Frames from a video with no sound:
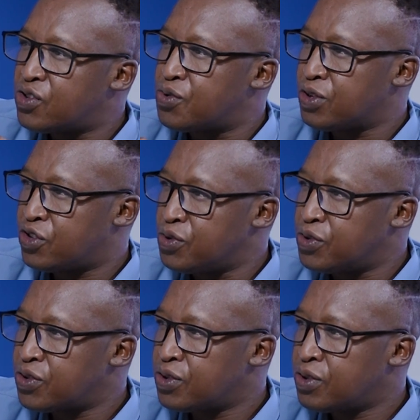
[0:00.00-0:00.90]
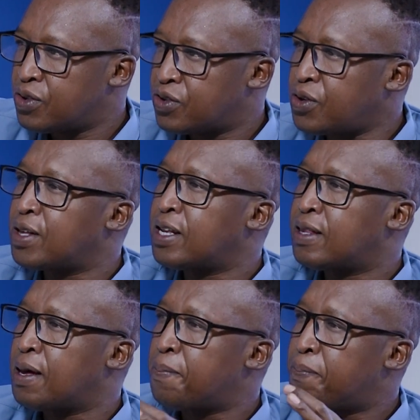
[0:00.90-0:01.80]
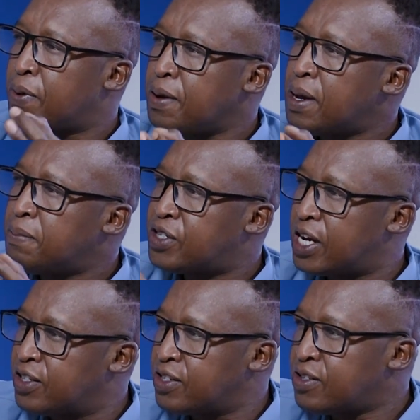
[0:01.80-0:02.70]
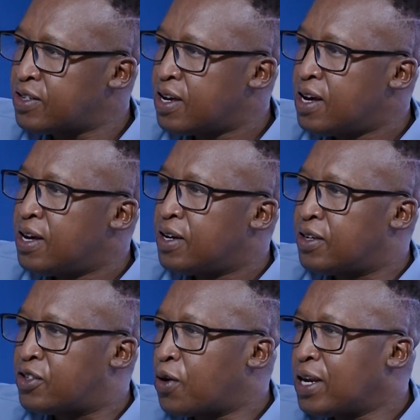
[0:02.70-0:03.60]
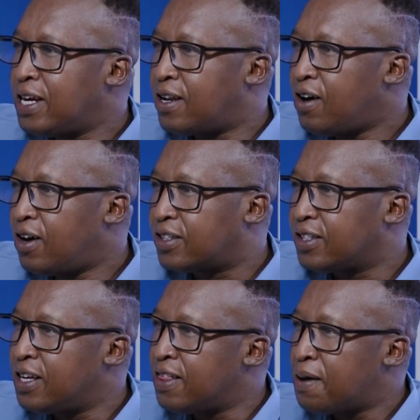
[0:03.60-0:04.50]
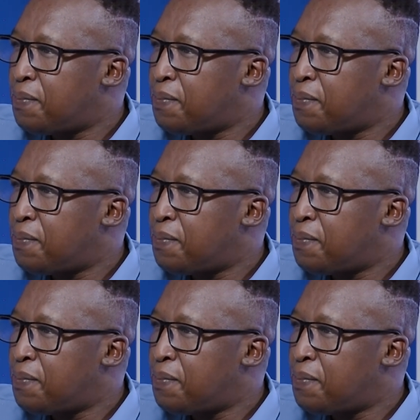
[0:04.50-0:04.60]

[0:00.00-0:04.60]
to reduce so that their premium changes don't hit hard in their